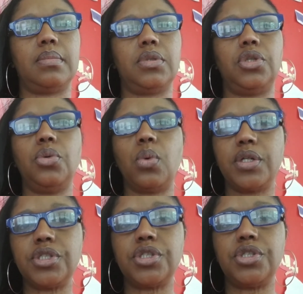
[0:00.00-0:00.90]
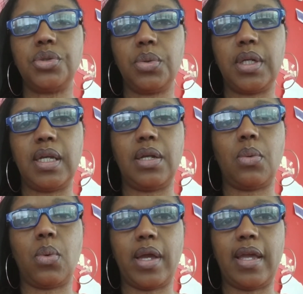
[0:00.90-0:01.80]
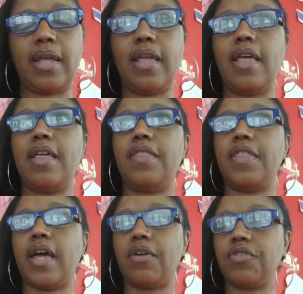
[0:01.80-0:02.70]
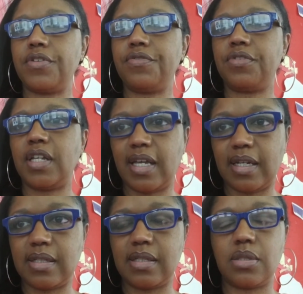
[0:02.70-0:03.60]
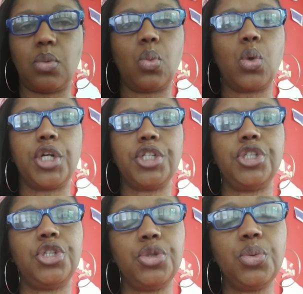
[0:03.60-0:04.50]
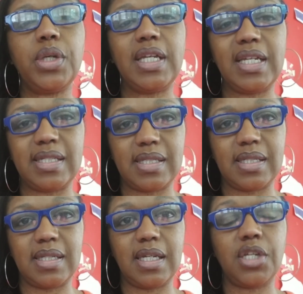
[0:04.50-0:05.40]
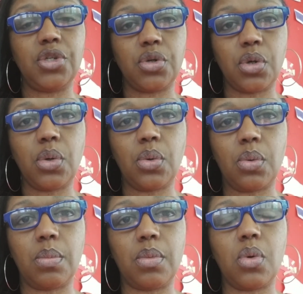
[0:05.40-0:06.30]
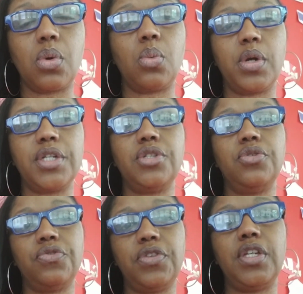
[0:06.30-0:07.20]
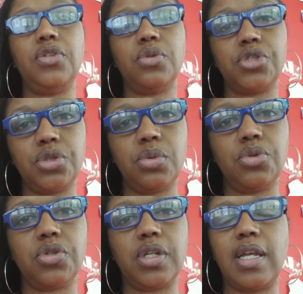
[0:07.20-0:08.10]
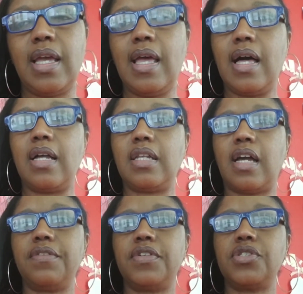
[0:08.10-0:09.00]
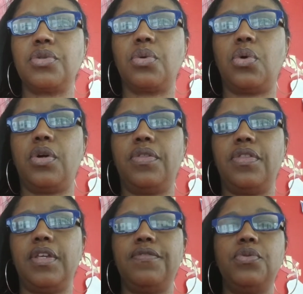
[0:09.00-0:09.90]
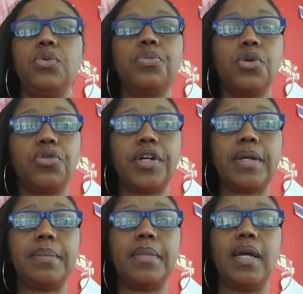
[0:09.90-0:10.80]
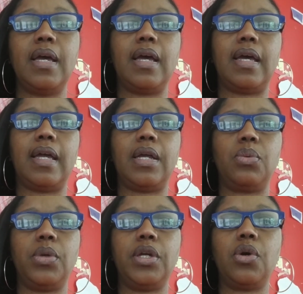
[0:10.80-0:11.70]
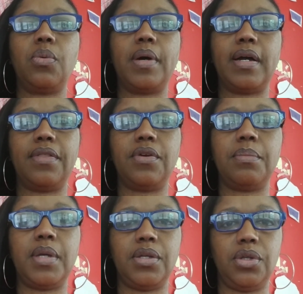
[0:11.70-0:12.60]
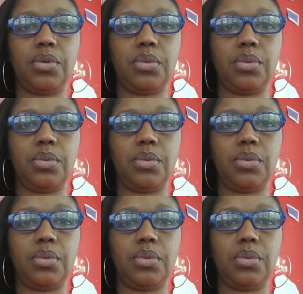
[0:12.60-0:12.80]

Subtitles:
you want to do it in a way that reflects what you eat in your home, or what you feed your children. A lot of us are on the food program, and we go by their menu.